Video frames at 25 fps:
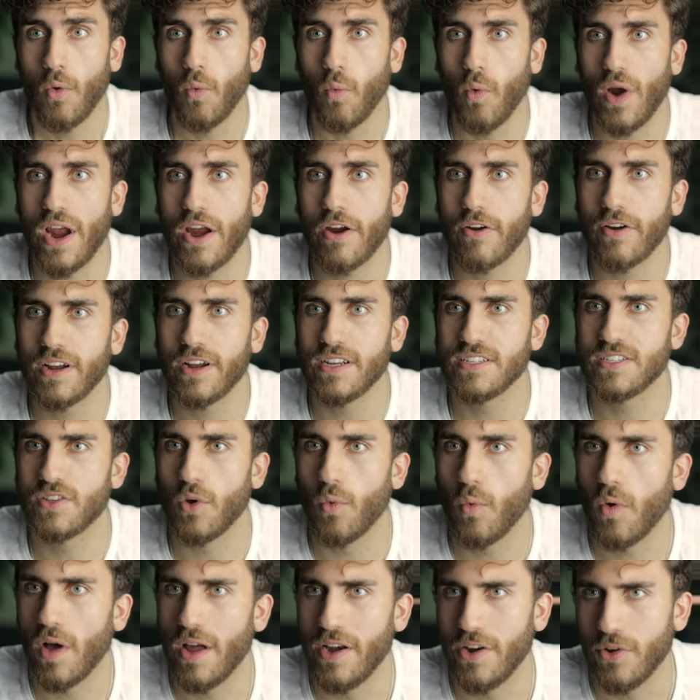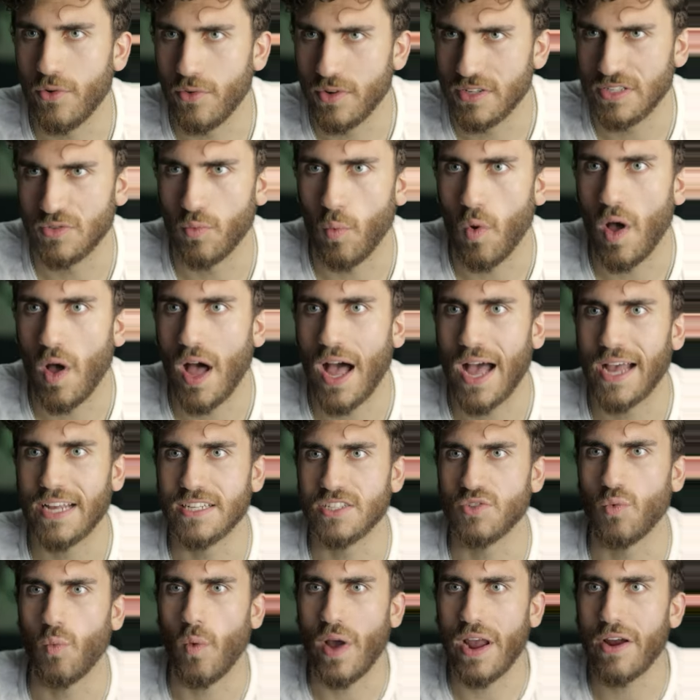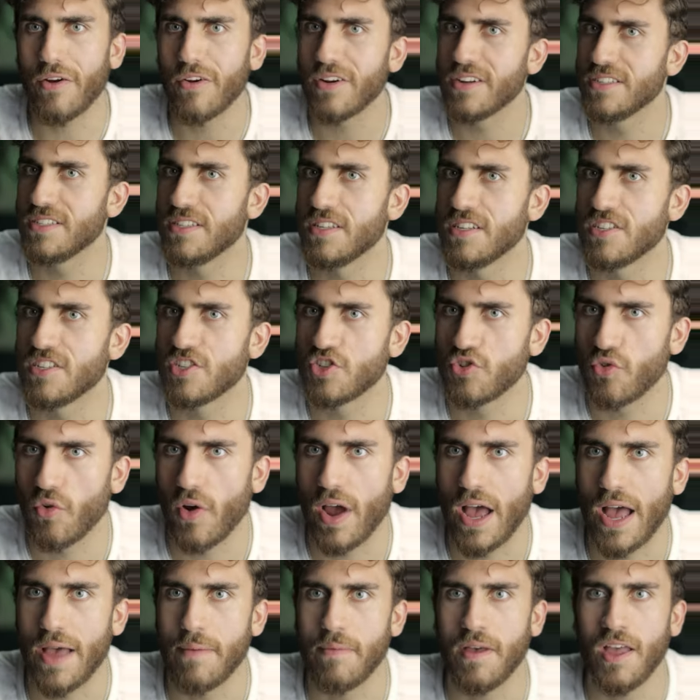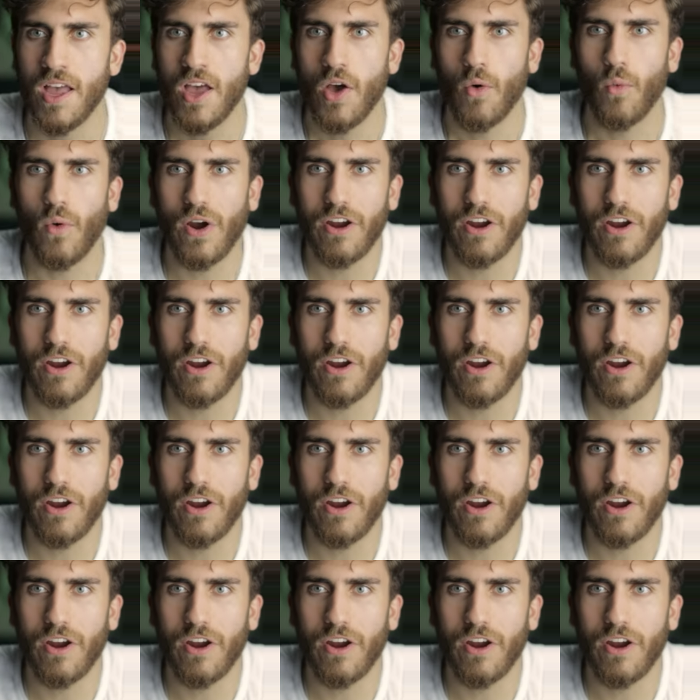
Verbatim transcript: Where is the one who is wise? Where is the scribe?